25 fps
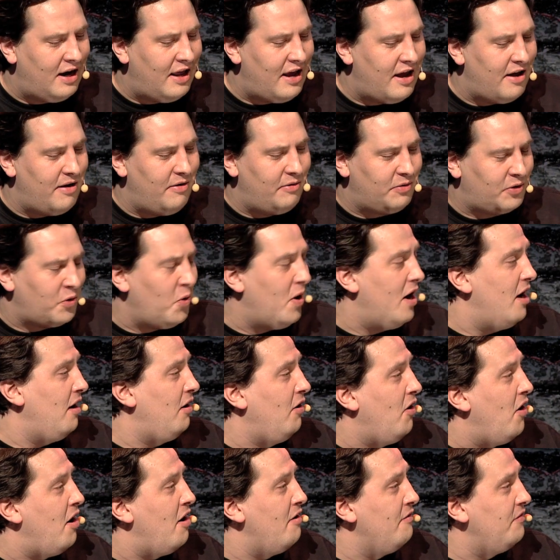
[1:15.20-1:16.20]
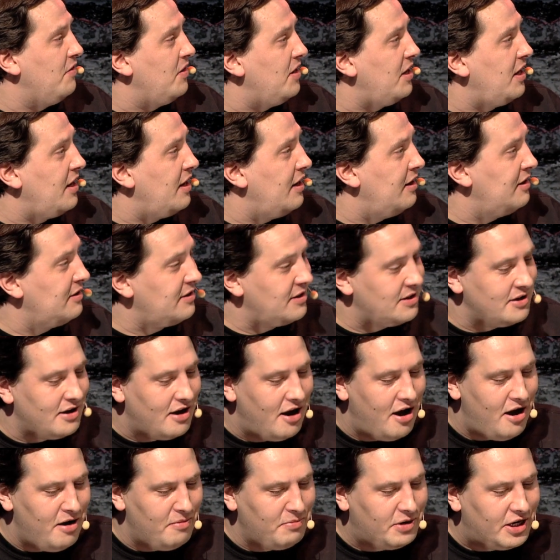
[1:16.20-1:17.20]
a lot over the years.
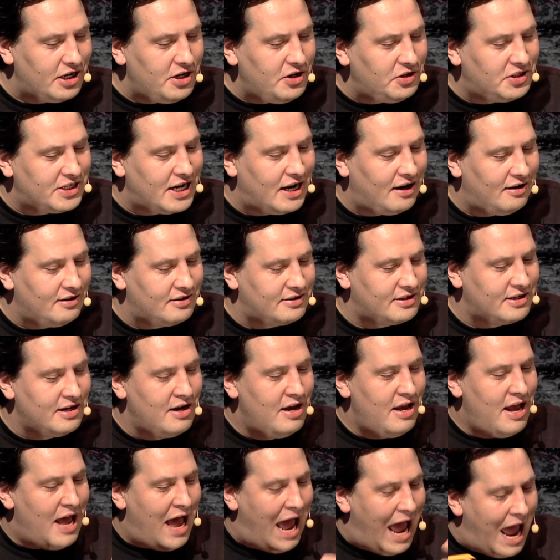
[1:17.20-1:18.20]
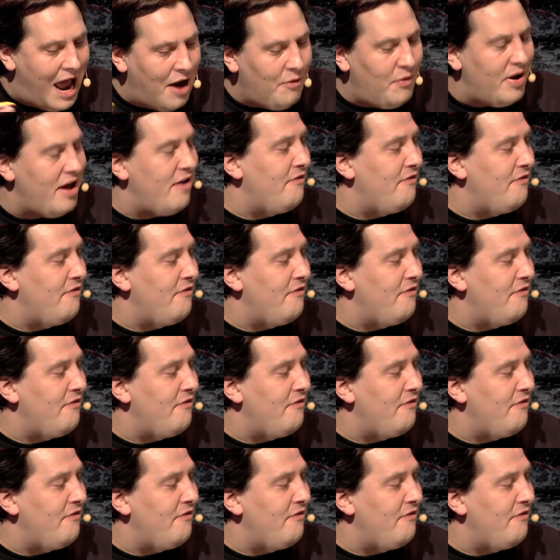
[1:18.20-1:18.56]
Can you tell us how it